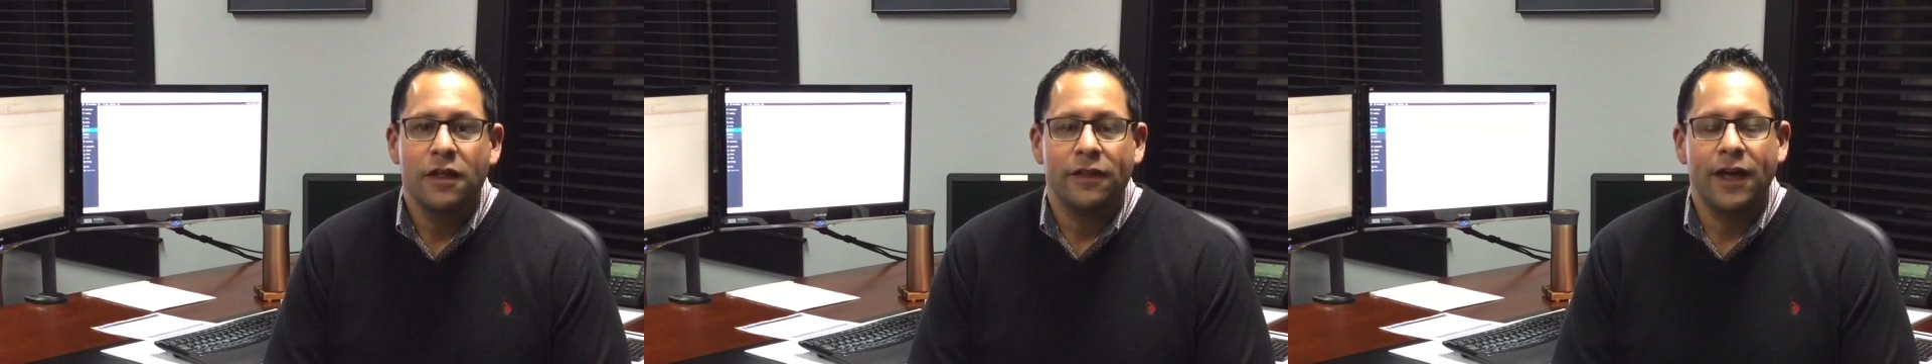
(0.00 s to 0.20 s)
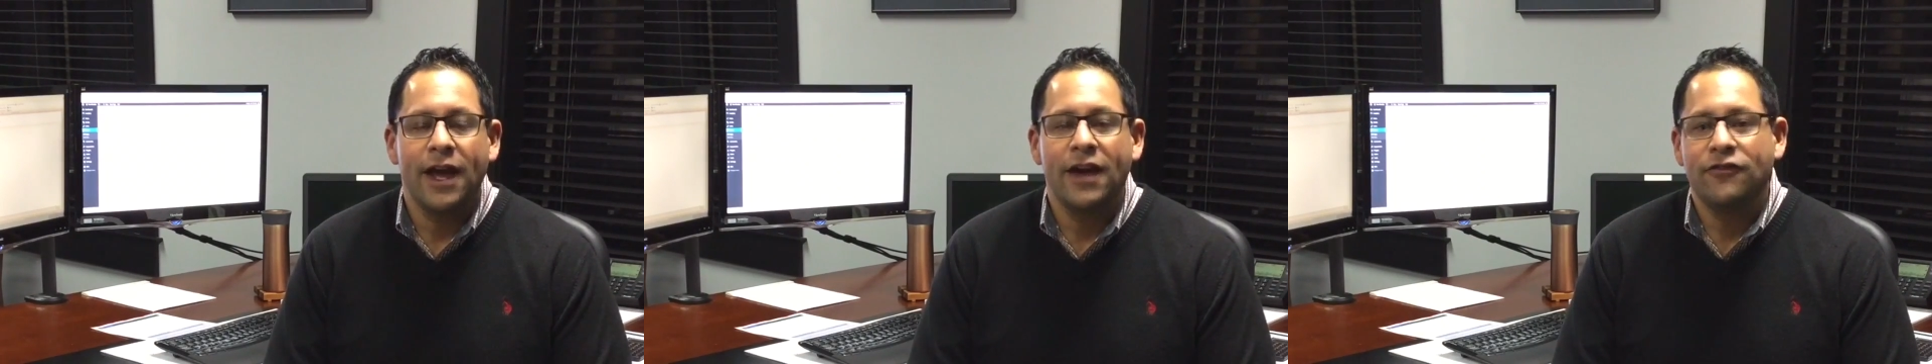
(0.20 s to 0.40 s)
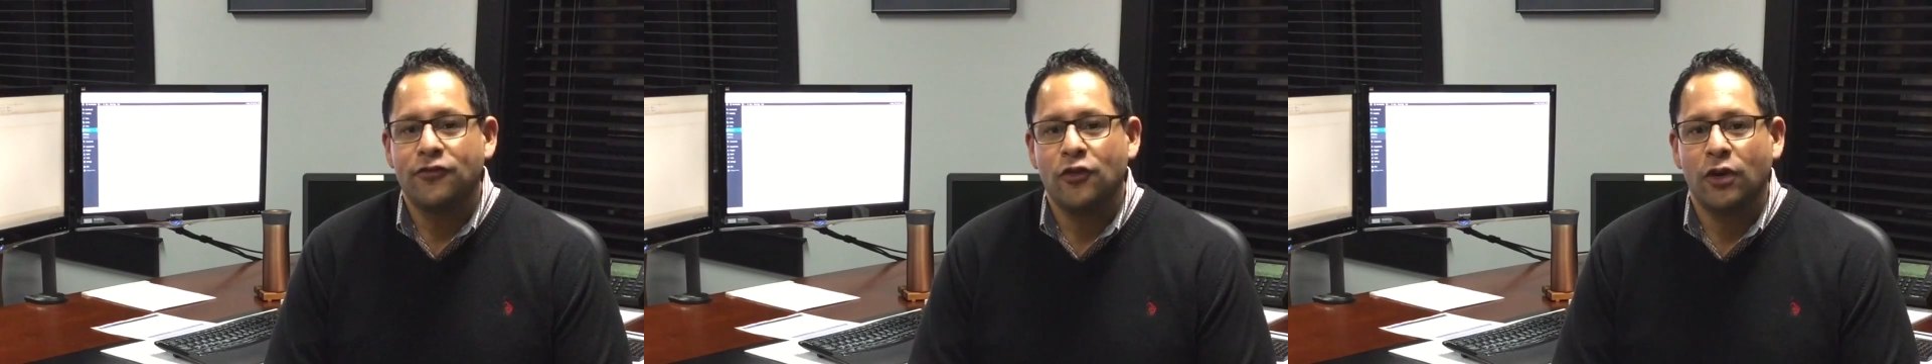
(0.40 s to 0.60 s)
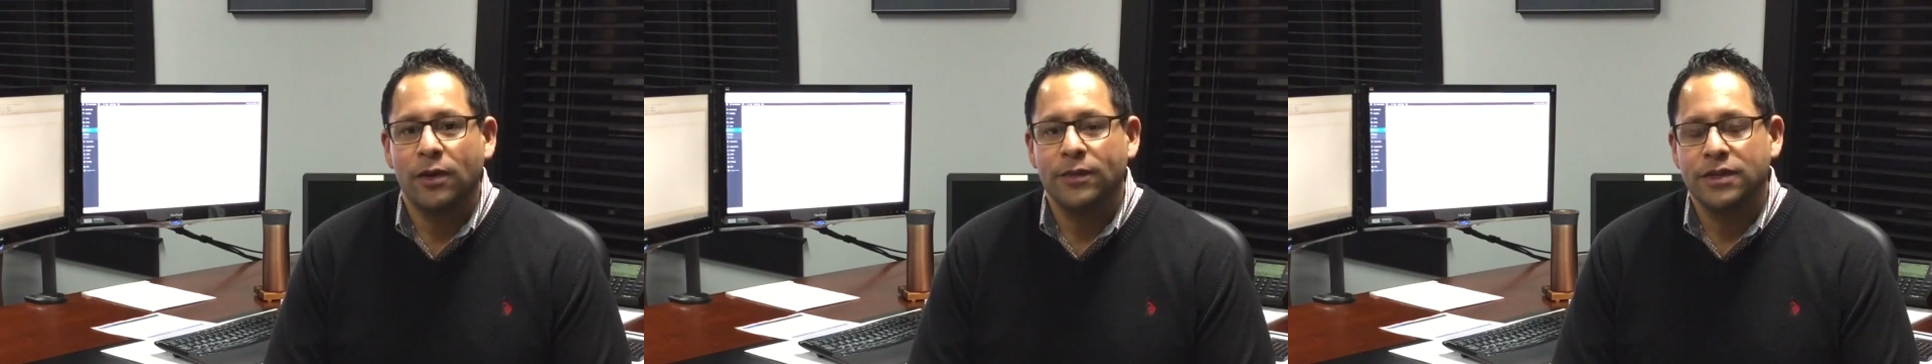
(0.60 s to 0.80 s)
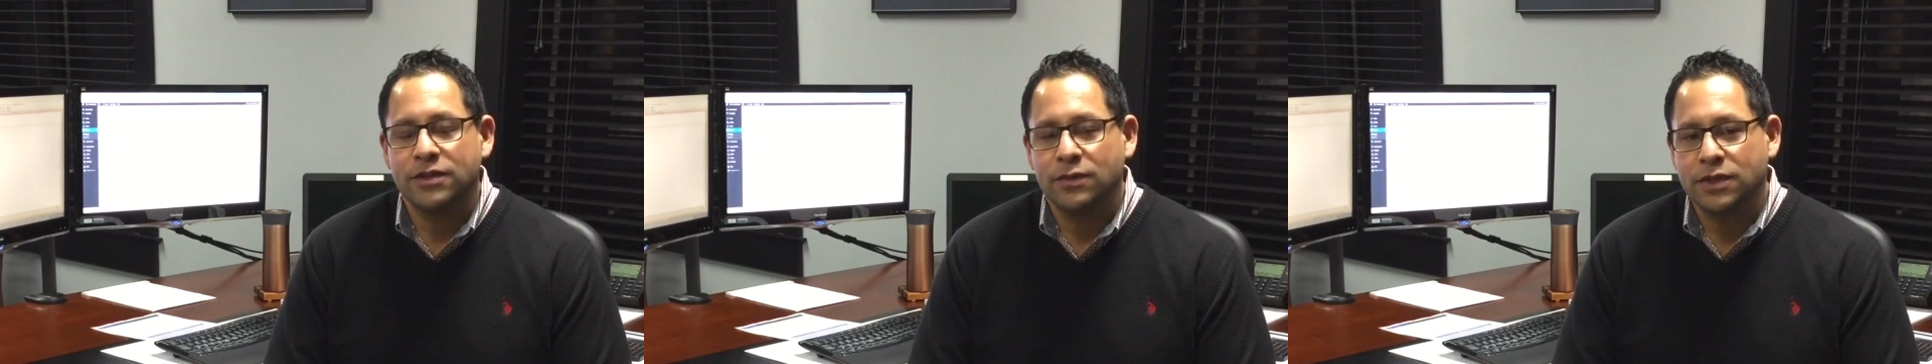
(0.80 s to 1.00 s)
That form
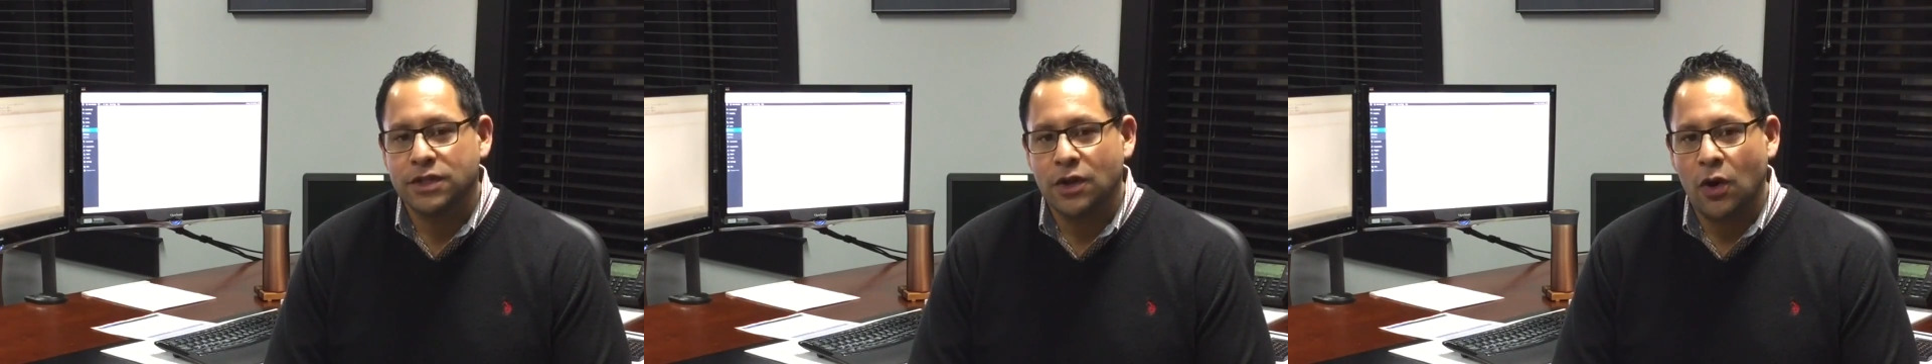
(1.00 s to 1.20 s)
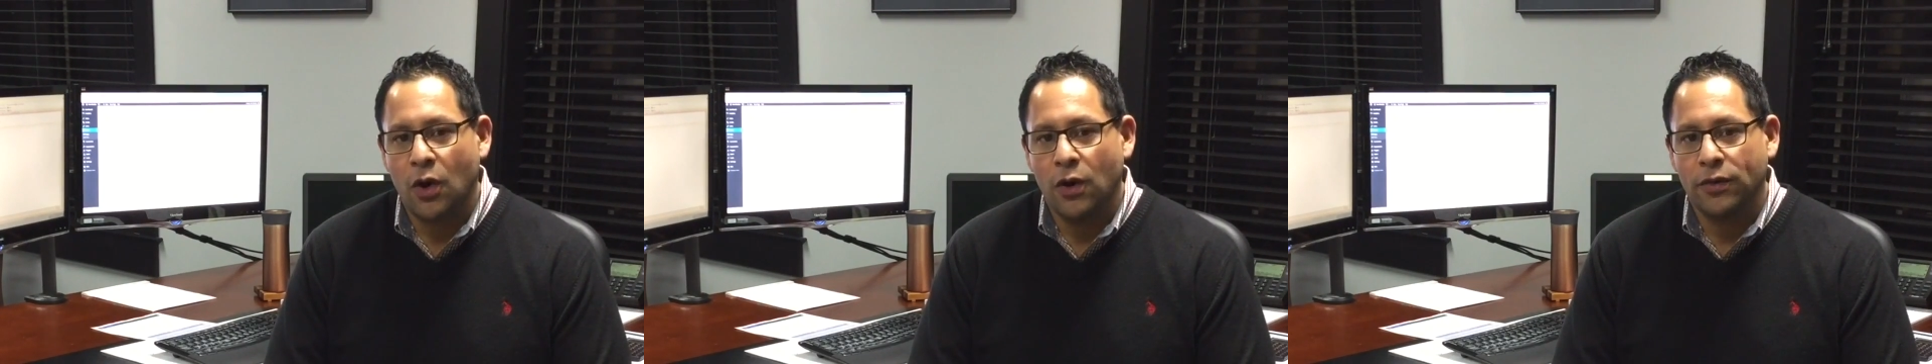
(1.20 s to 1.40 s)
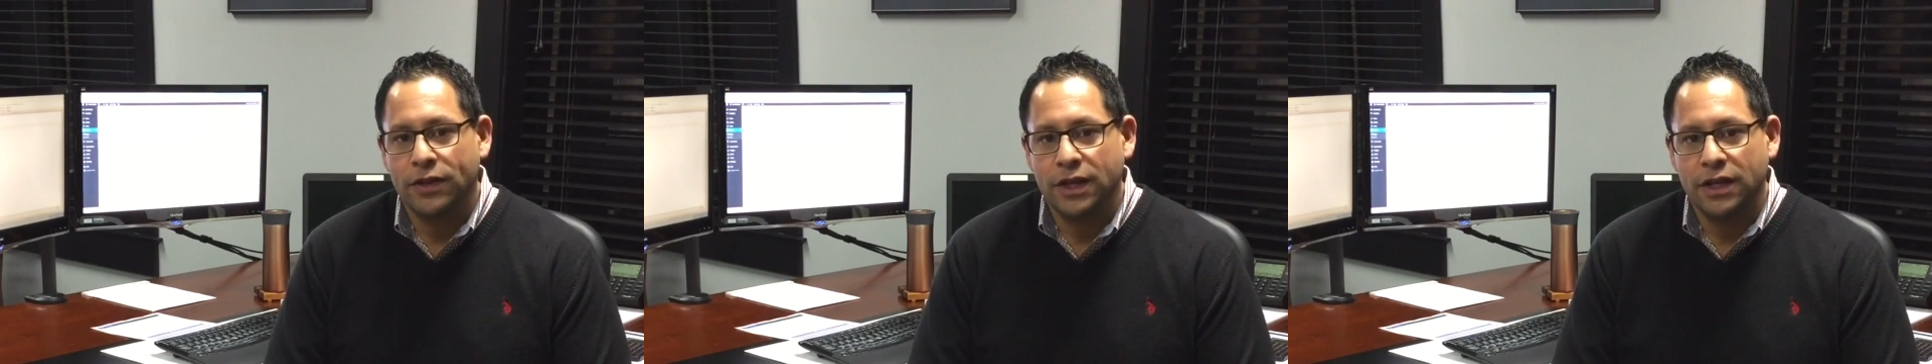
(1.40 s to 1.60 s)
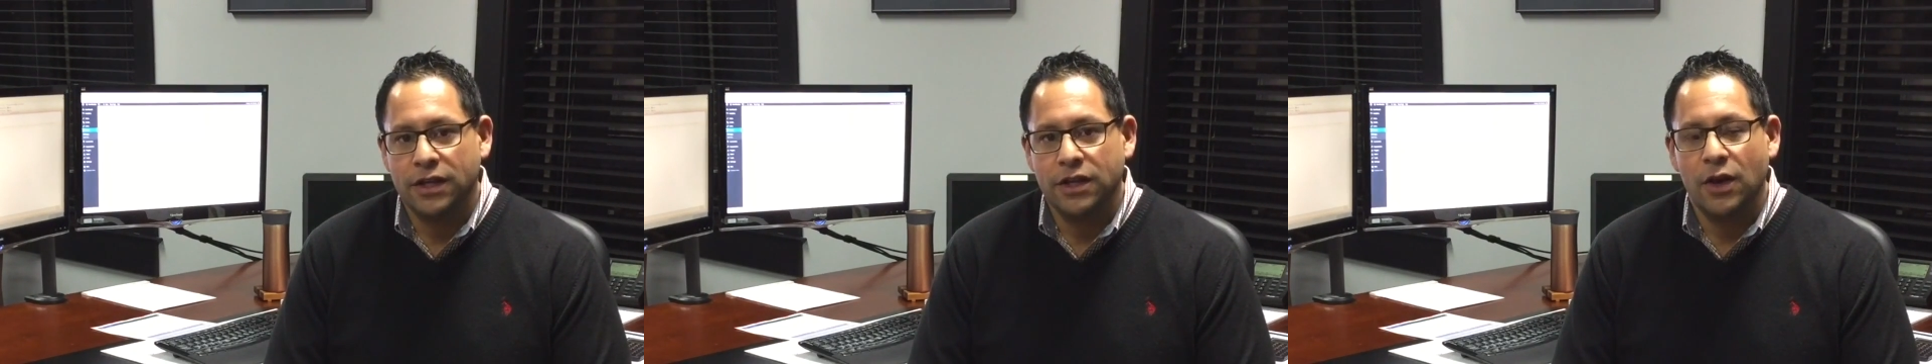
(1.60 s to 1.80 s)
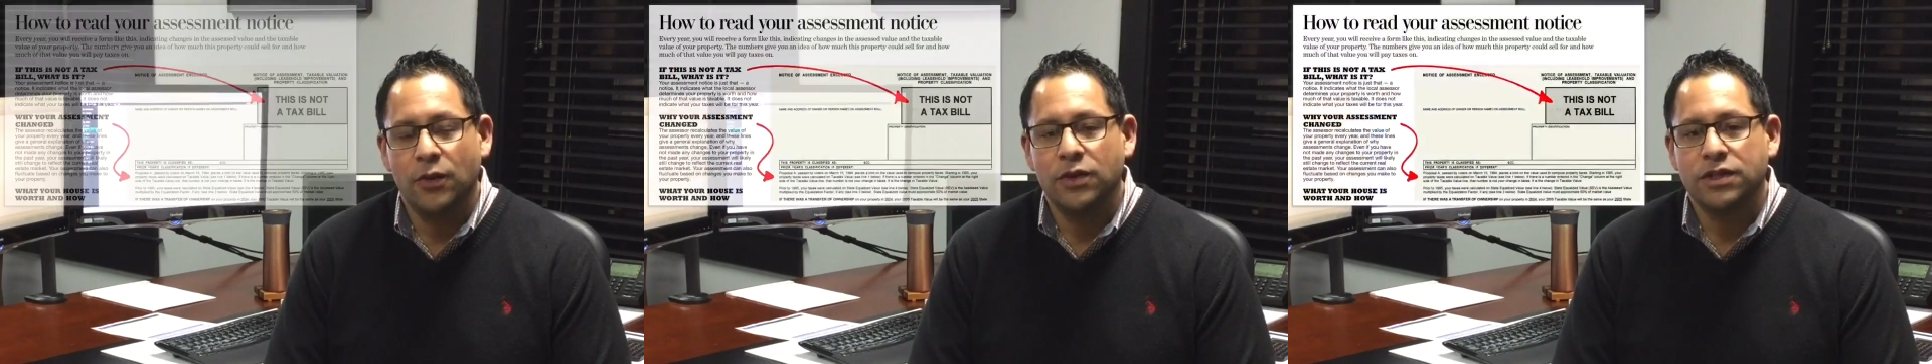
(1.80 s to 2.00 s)
is what's called the
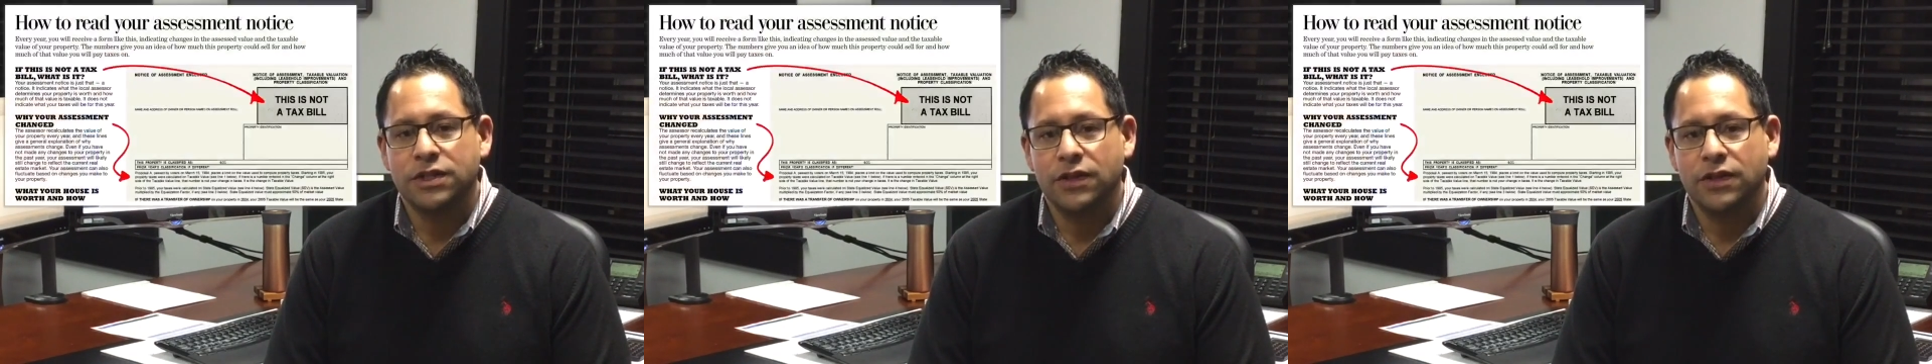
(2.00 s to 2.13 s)
Notice